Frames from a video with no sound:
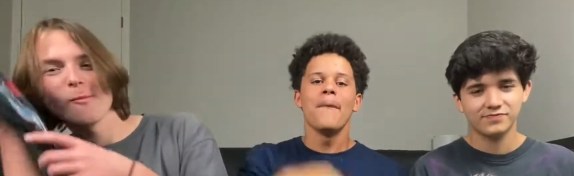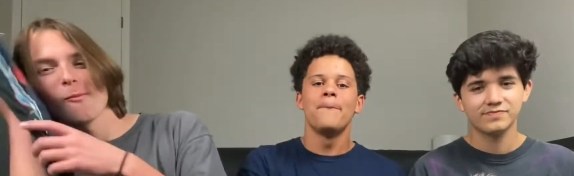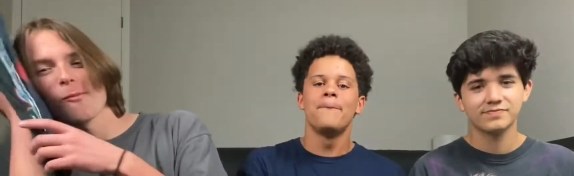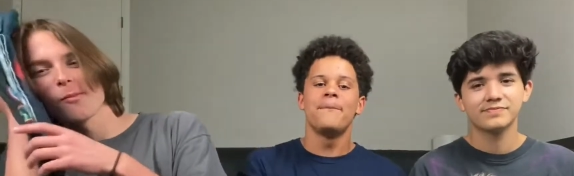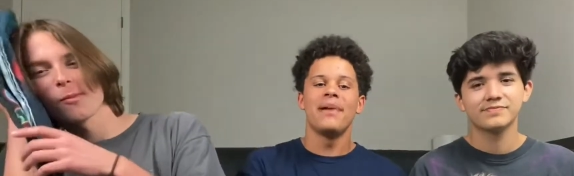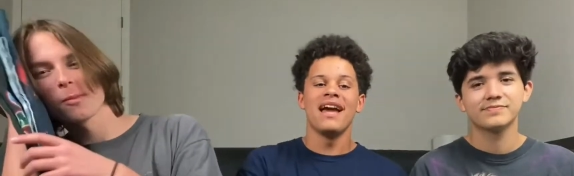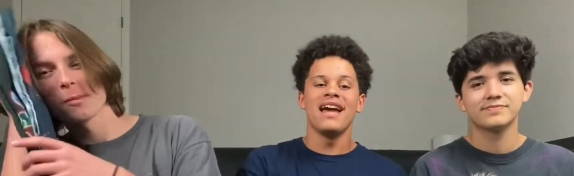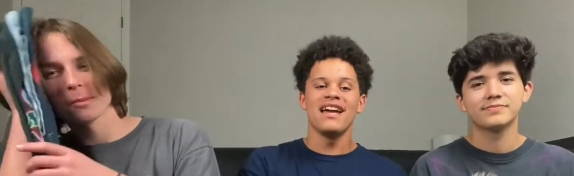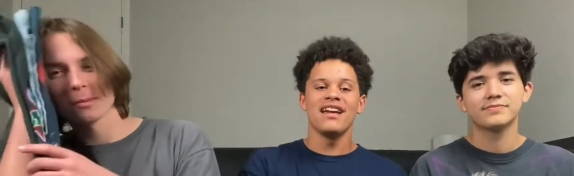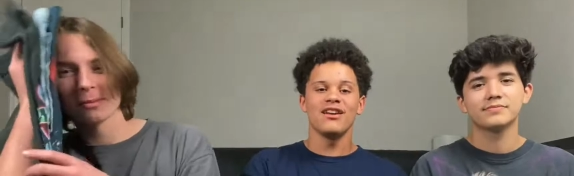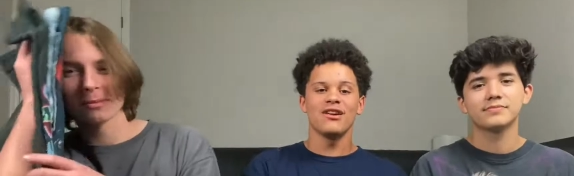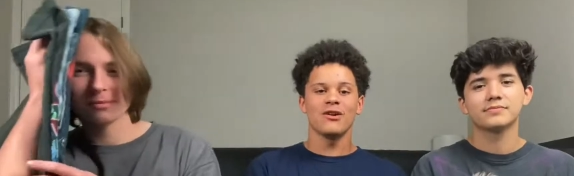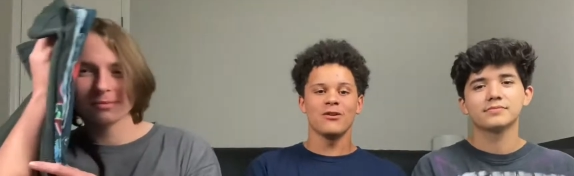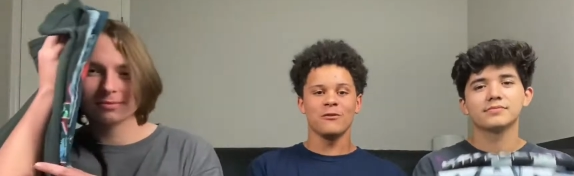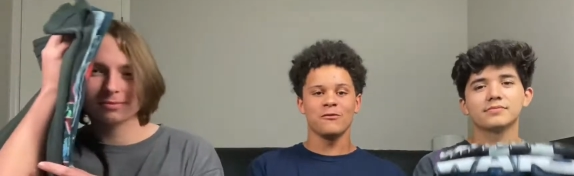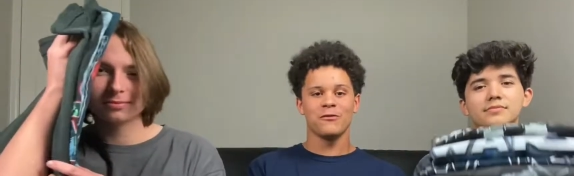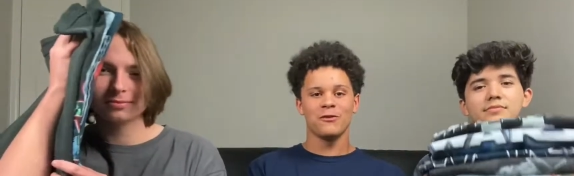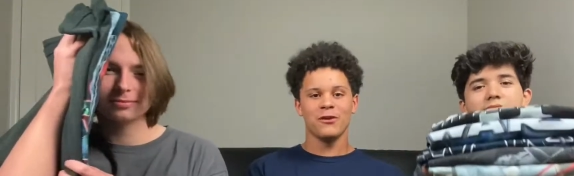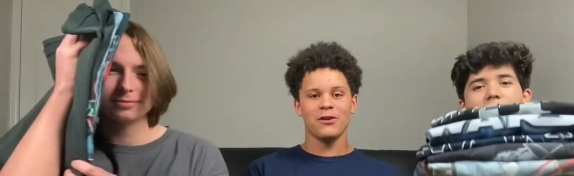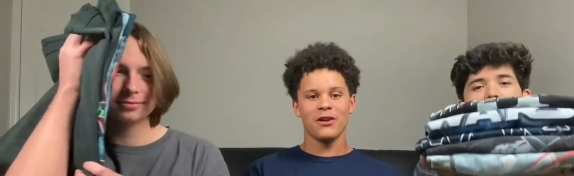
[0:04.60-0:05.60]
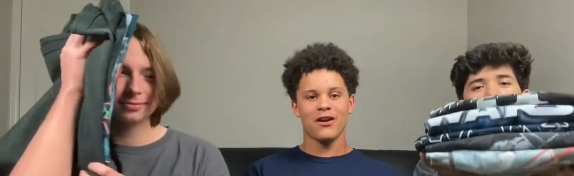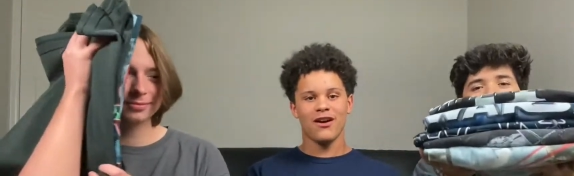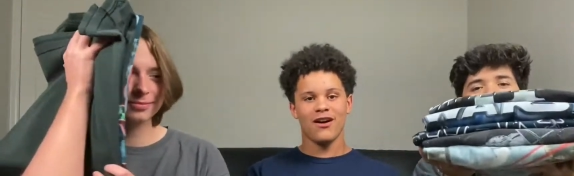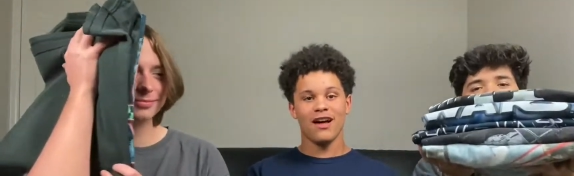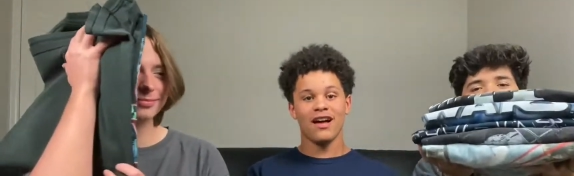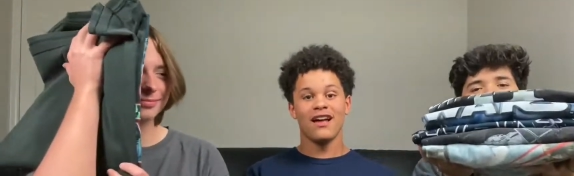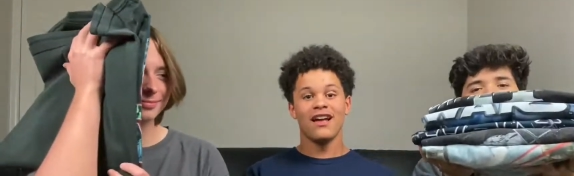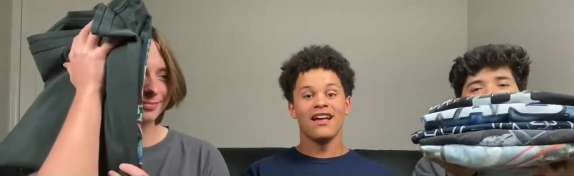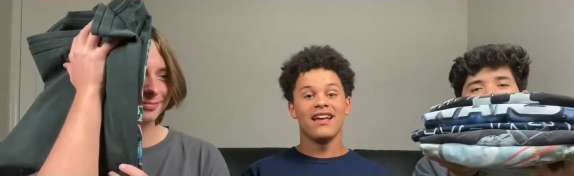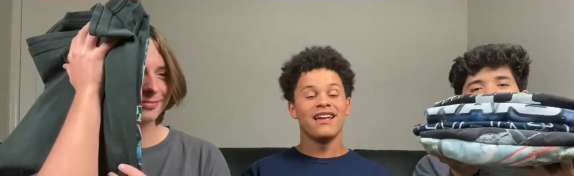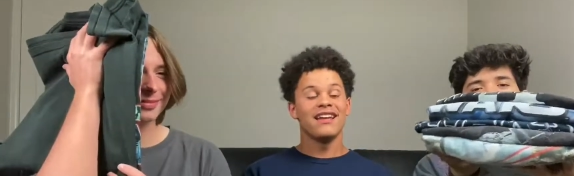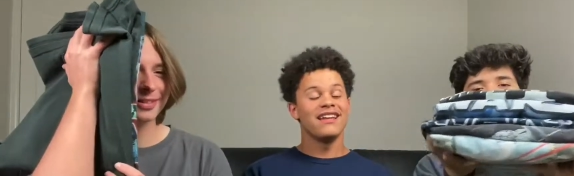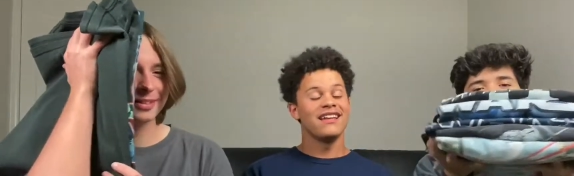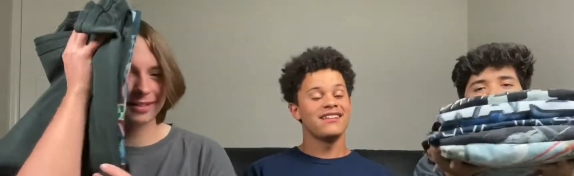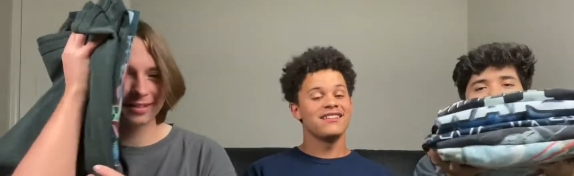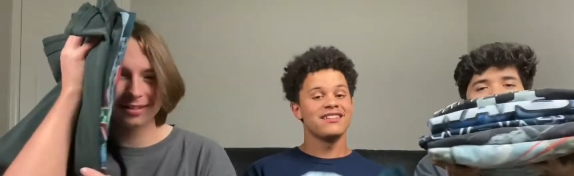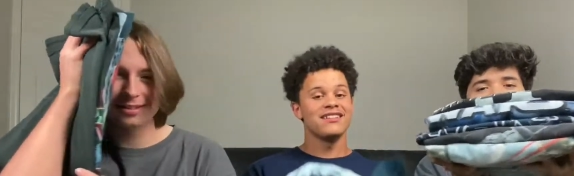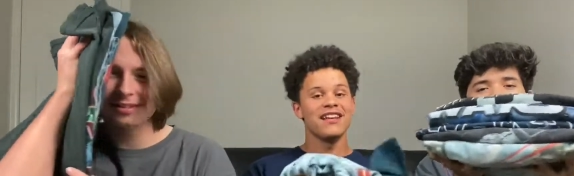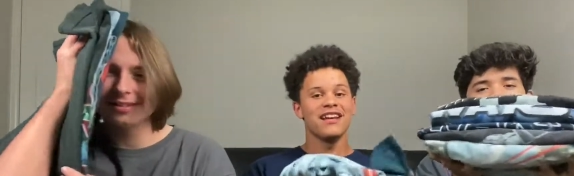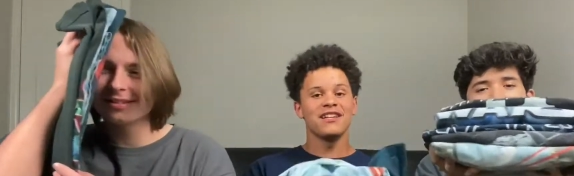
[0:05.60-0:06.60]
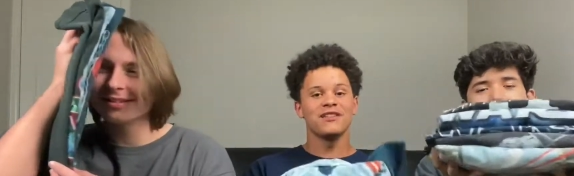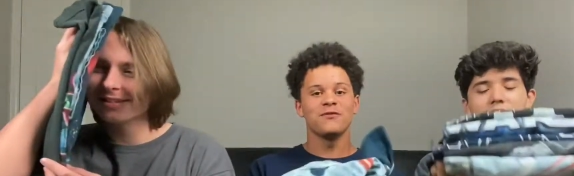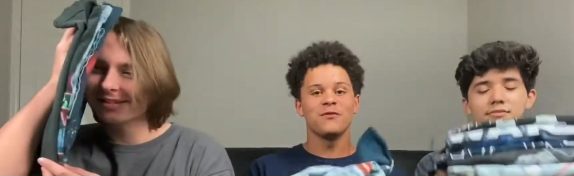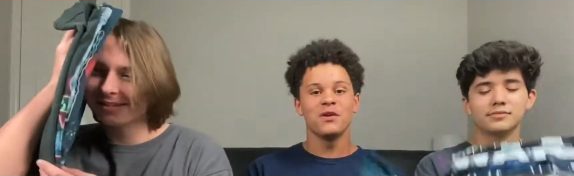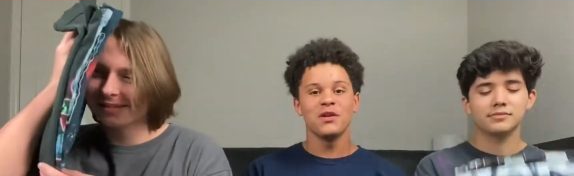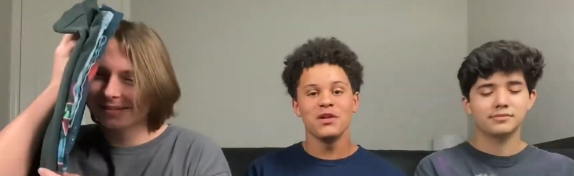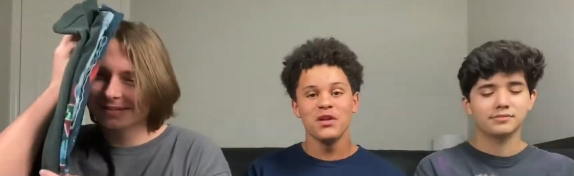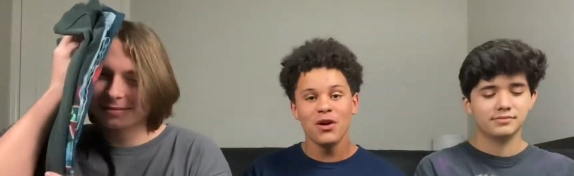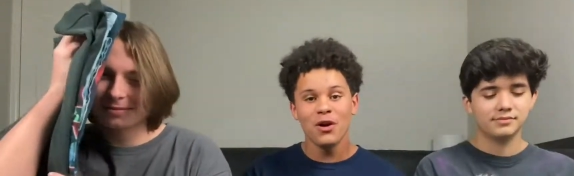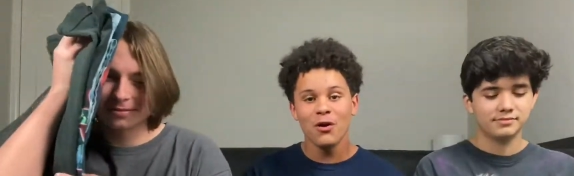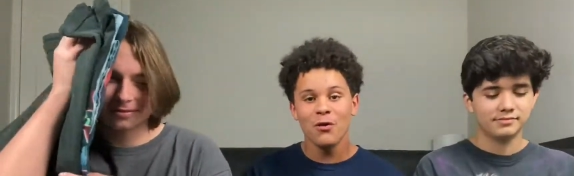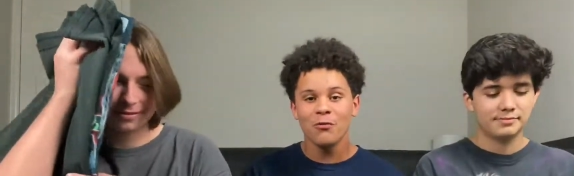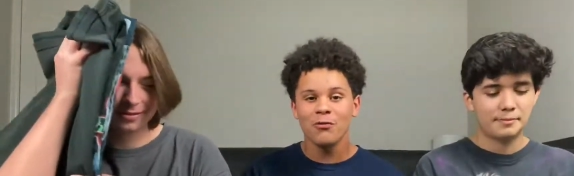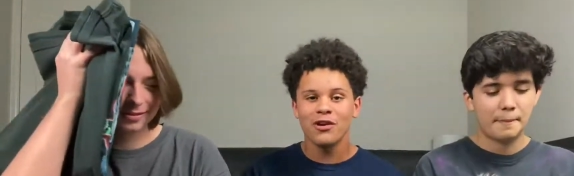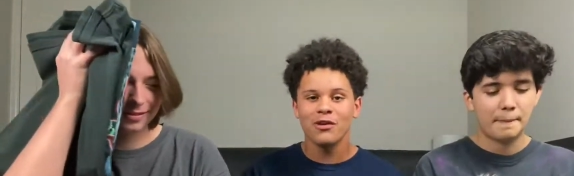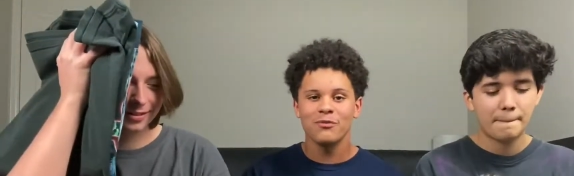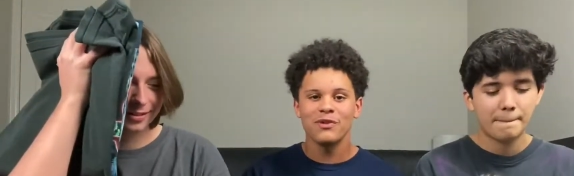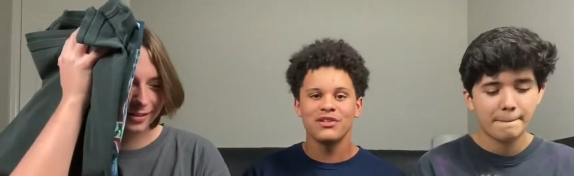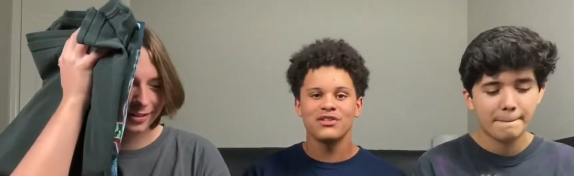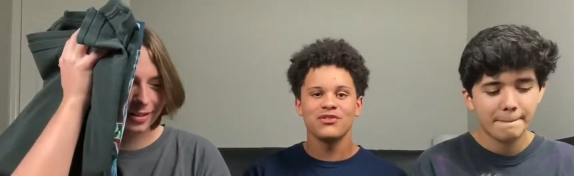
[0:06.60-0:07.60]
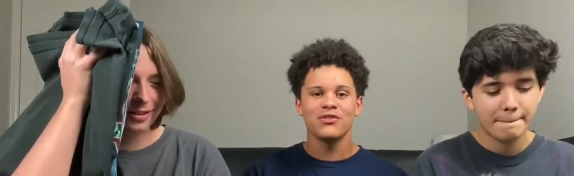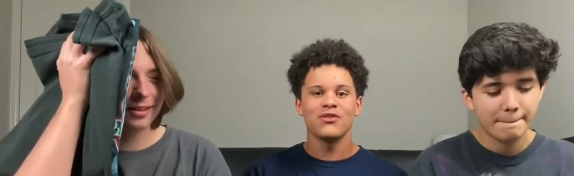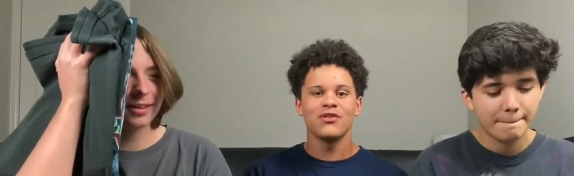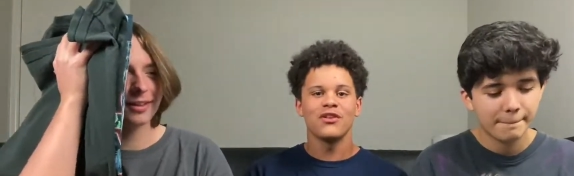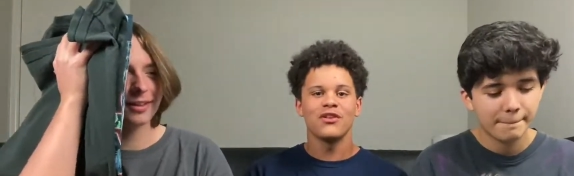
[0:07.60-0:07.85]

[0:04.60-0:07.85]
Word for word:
Speaker 1: banger for y'all. In today's video, we're gonna be showing